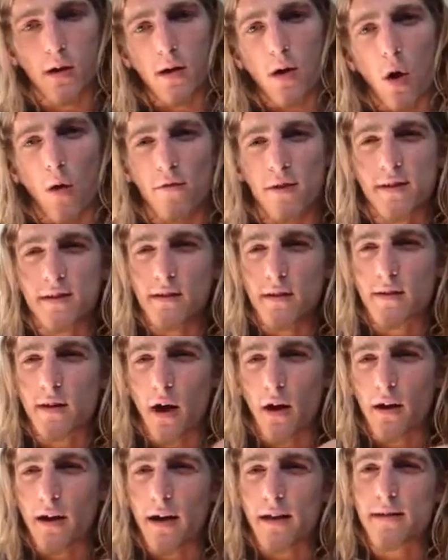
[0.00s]
Obviously the
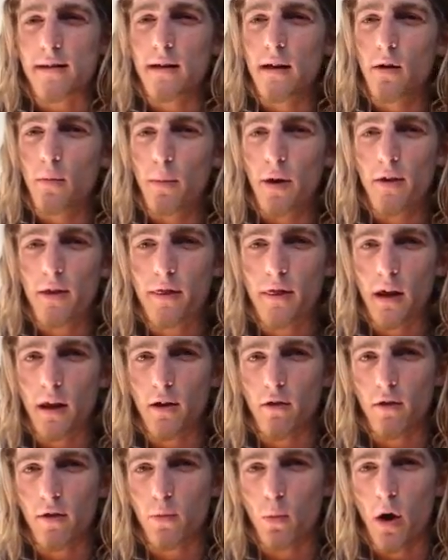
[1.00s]
tone gets a little bit
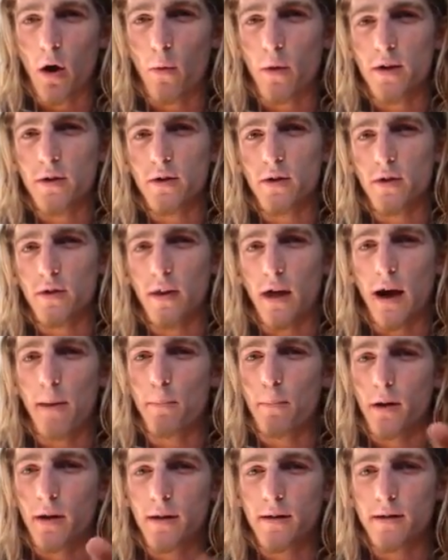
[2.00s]
thinner as well when you do that,
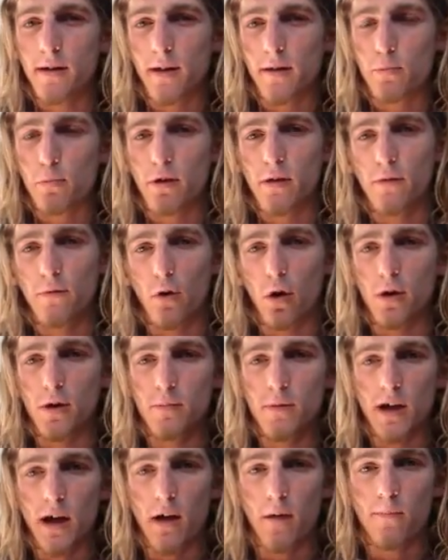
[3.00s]
but it does bring the
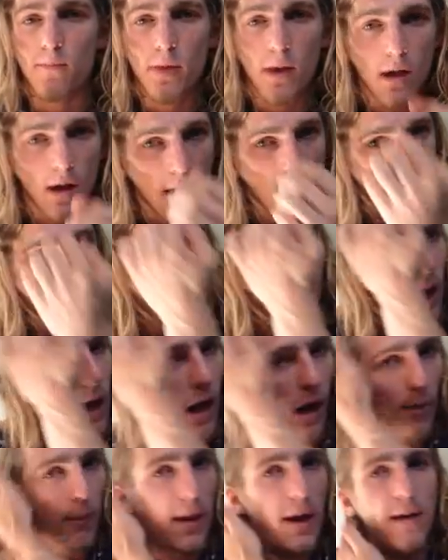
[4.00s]
volume down.
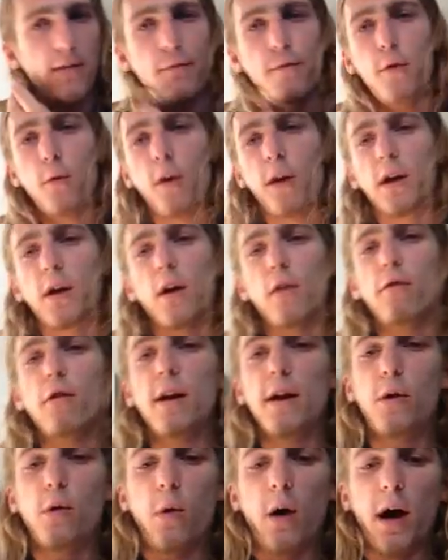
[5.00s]
And if you want to go
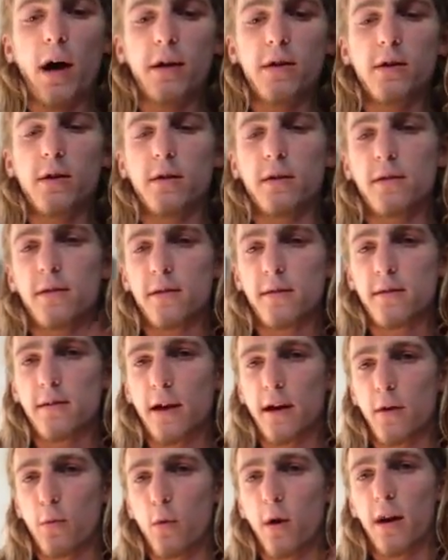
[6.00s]
really quiet, you can just
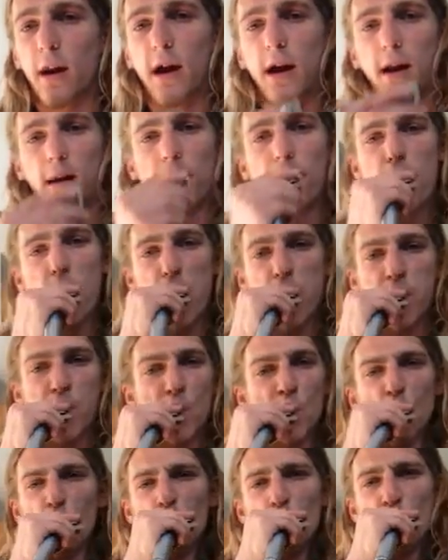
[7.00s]
take one hand
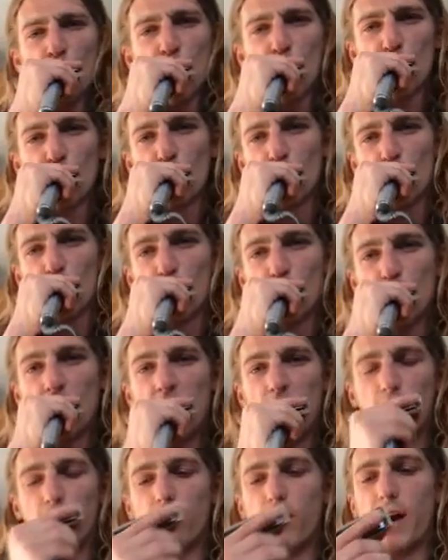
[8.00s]

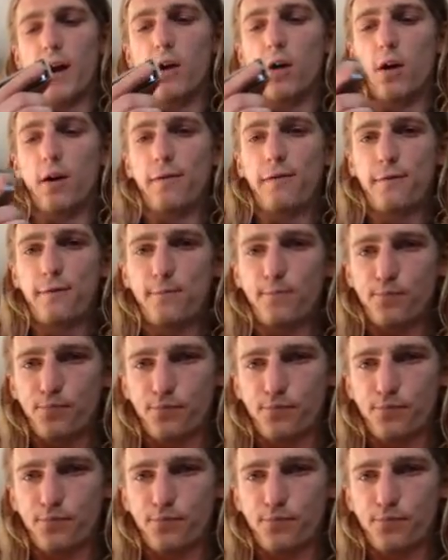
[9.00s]
right off